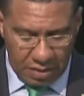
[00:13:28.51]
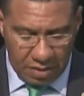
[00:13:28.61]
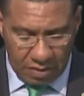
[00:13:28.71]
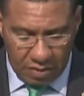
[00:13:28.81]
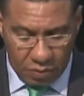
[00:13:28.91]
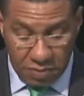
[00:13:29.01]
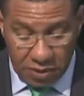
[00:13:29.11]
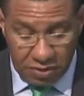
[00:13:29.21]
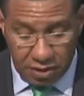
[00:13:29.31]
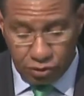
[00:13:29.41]
We
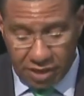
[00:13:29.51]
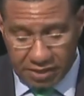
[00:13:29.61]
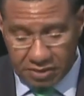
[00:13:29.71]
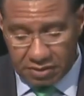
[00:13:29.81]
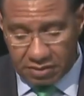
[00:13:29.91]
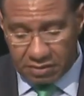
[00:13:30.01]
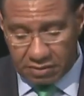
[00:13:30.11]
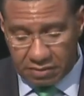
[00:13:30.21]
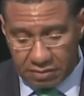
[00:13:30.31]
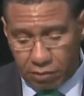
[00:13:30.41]
must address
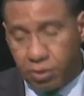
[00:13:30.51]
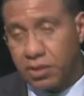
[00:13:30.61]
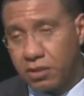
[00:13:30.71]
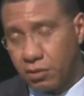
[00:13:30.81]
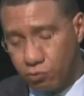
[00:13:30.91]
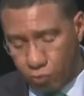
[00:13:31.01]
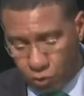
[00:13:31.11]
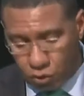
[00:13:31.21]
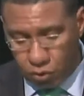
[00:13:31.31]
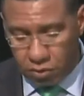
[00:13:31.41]
the critical
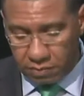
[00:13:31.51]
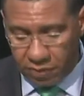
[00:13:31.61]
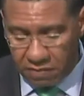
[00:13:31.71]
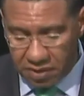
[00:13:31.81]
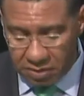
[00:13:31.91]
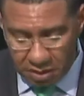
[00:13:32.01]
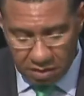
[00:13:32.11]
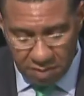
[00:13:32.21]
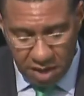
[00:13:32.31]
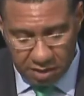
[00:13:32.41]
role of the single
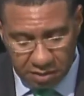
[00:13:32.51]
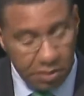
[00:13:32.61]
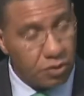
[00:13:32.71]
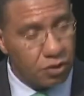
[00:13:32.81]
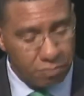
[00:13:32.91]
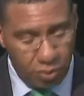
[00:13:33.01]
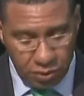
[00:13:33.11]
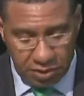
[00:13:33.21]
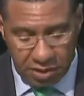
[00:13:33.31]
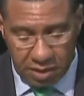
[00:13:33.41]
market in
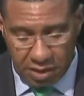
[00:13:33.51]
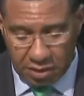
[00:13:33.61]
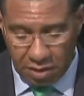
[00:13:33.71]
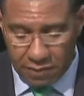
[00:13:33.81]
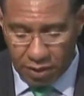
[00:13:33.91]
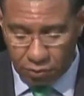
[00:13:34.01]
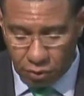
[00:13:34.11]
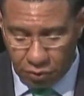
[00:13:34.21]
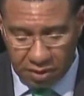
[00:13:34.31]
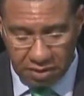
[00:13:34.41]
supporting economic
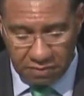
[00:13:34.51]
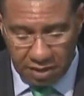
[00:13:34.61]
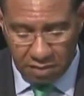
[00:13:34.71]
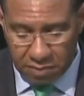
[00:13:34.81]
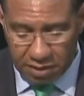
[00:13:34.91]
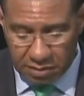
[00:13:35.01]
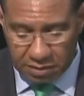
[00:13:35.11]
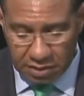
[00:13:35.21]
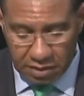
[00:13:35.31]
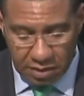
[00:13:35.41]
growth and development,
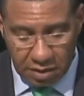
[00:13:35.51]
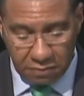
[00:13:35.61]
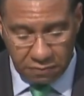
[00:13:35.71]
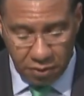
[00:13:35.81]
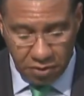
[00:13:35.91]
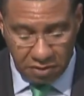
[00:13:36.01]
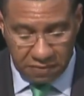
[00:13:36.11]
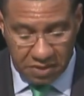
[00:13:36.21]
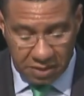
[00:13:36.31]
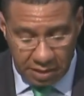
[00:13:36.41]
in further
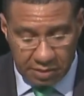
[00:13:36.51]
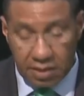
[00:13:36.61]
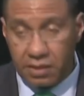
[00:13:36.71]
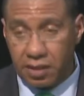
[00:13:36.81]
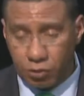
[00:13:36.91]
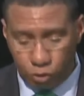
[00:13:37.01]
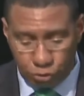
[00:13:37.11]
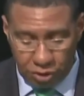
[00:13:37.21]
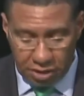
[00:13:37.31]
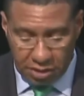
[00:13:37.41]
facilitating
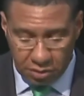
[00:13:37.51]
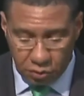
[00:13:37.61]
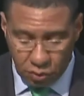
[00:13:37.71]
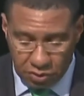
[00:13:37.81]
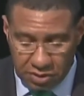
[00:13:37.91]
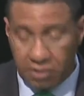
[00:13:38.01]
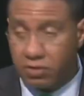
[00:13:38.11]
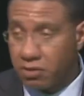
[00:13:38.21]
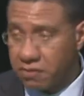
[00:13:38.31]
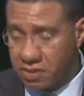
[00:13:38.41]
trade in goods and
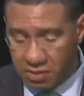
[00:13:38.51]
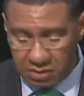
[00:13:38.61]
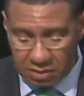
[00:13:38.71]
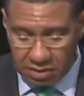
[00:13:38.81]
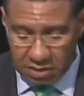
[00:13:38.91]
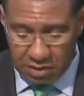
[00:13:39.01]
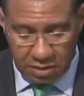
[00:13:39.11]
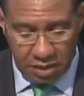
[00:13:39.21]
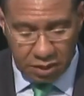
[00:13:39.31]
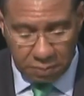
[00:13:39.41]
services, the
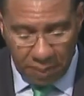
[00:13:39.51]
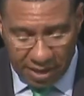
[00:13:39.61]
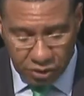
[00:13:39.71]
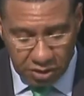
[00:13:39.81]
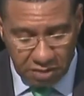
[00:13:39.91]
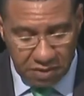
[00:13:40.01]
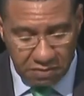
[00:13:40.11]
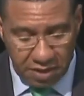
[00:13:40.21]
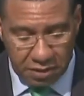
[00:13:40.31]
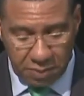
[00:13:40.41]
expansion of
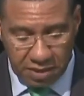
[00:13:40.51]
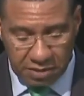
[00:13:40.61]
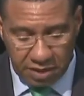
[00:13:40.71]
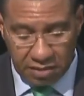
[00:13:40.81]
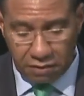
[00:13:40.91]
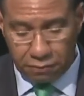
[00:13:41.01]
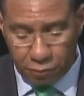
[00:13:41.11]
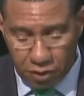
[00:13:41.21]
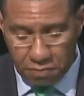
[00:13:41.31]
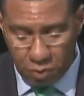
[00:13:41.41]
investment, and the
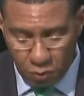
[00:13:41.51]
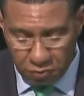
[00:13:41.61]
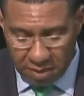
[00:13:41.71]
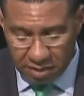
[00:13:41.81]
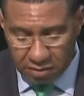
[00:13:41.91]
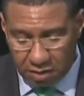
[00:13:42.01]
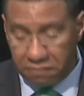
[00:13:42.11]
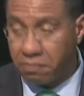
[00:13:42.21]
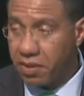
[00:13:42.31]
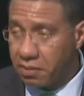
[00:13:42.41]
free movement of
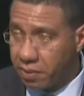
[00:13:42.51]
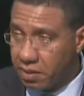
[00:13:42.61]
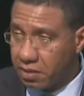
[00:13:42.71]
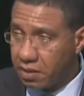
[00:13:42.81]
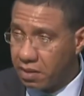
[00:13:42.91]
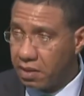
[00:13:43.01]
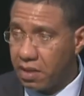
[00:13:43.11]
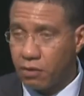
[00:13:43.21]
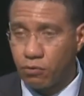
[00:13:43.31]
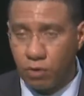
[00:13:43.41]
people
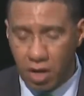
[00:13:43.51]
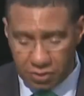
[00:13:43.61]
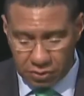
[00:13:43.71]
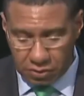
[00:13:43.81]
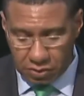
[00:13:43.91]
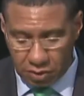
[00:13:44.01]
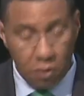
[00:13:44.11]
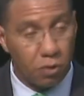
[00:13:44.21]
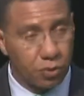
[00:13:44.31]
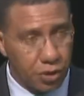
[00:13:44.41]
across our
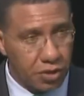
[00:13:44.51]
region.